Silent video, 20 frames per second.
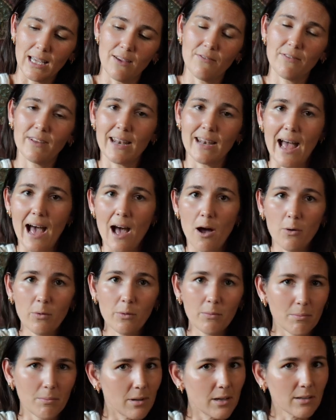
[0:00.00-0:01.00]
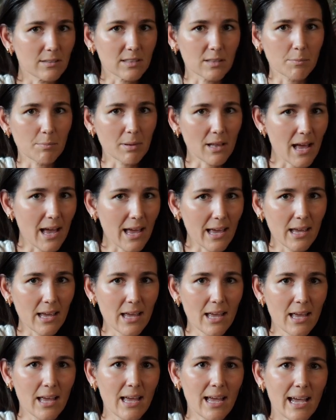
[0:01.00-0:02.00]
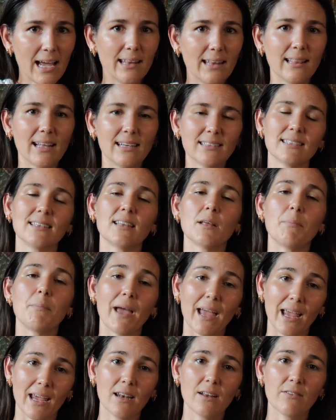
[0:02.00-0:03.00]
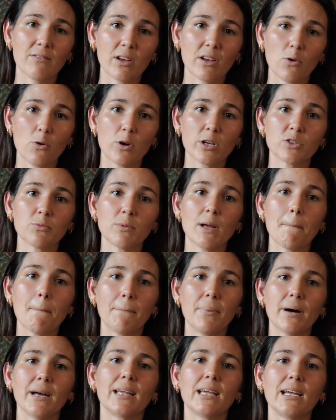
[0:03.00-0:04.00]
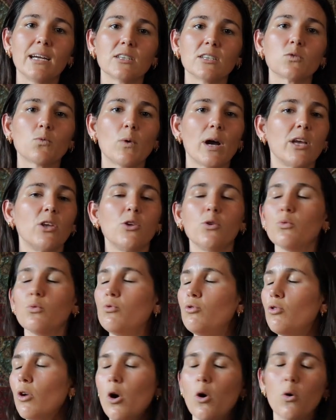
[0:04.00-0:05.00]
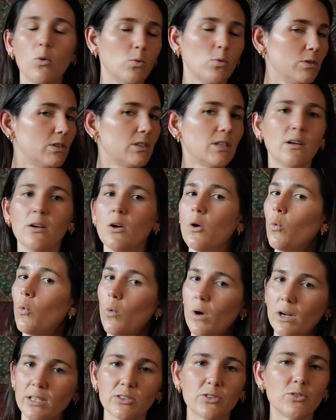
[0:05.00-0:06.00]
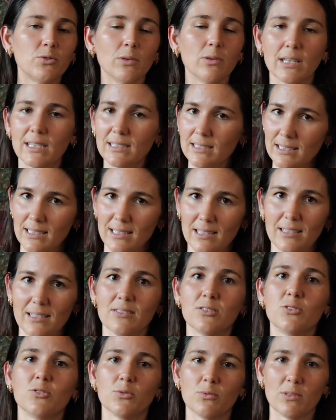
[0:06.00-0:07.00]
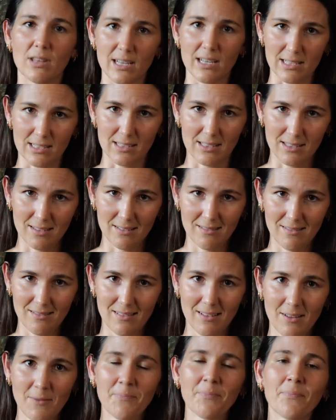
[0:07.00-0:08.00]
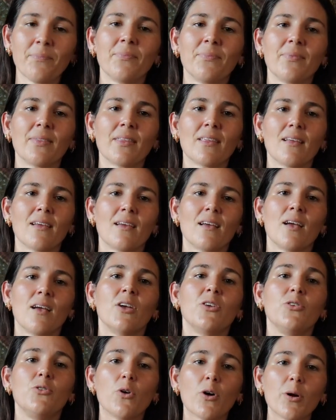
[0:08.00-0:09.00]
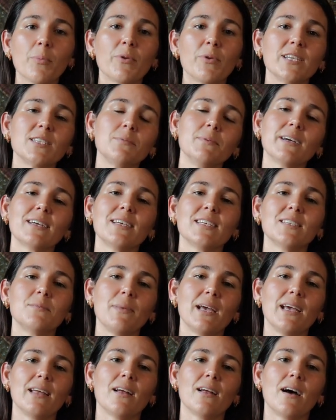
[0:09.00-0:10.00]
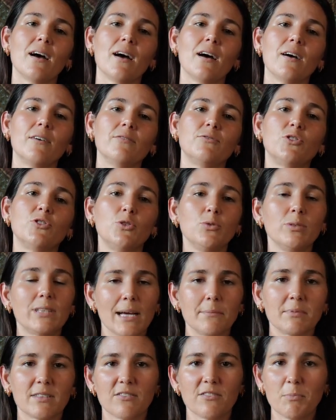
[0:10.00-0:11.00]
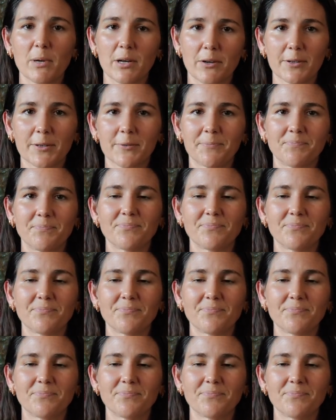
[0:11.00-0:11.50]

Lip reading: even out milk supply and lessen the pain of engorgement, but here's why you don't want to listen to this. Your breast milk is made of two types of milk.